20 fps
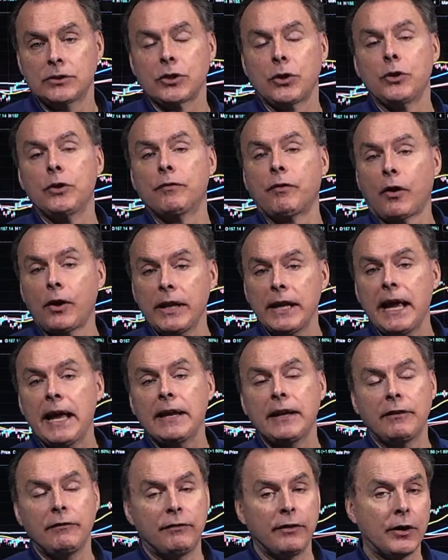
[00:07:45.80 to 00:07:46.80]
So you've already
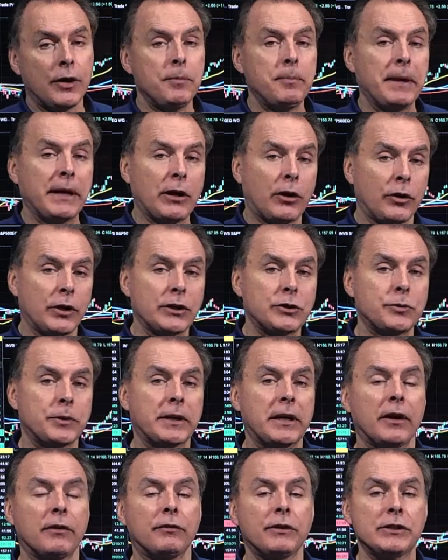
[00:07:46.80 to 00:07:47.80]
had a very big earnings
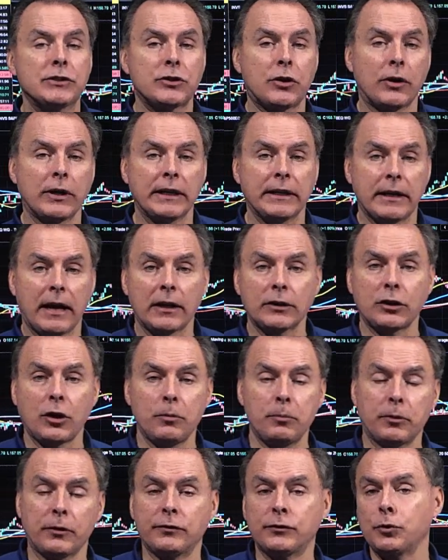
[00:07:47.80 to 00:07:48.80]
recovery starting in
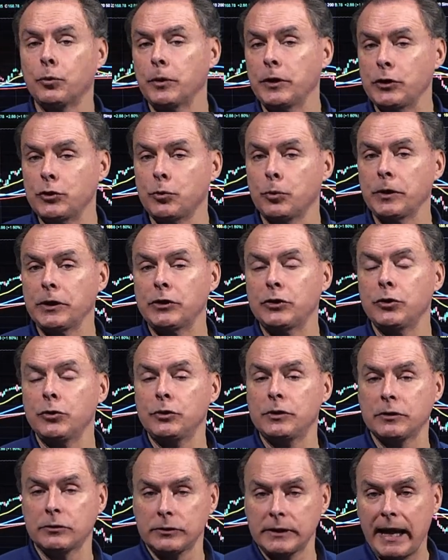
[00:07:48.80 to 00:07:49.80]
October of
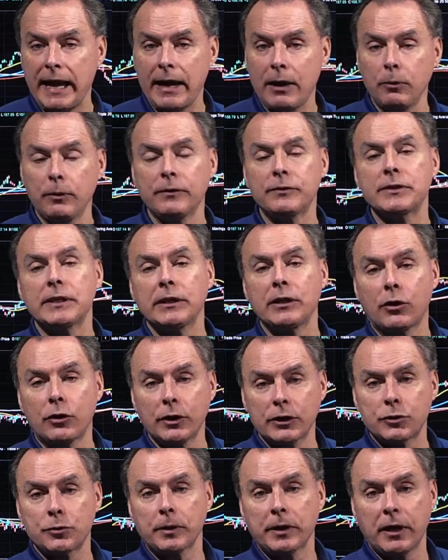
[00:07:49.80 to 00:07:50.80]
2022 till now. We've seen
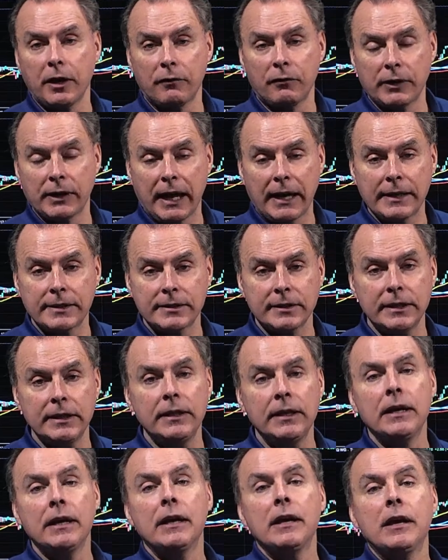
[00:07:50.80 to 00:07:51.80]
earnings recover
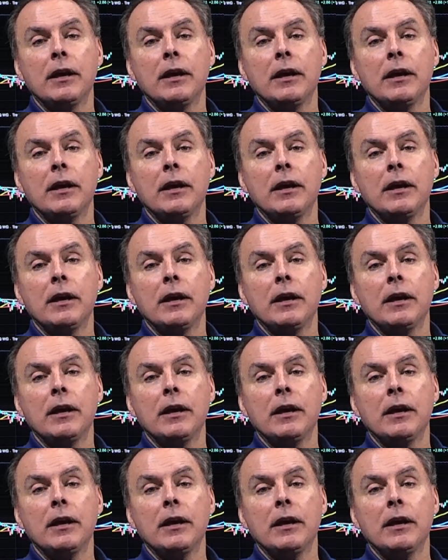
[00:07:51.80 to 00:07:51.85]
nicely.